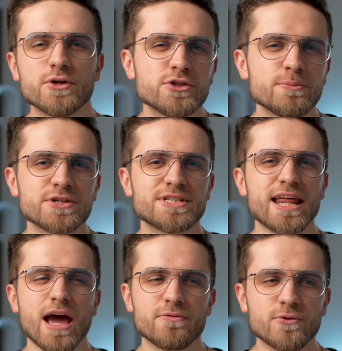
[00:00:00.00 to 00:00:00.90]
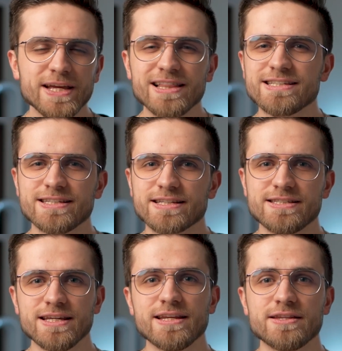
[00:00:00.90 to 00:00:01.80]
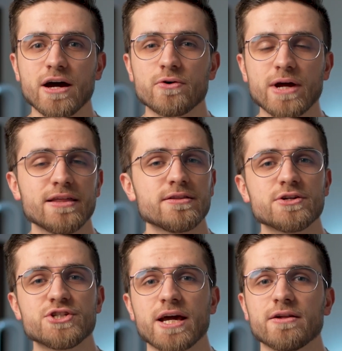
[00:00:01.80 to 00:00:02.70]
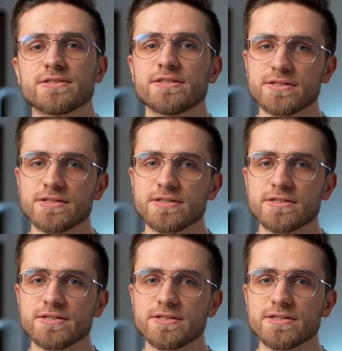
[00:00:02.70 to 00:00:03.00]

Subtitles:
YouTubers that have really succeeded are running their channels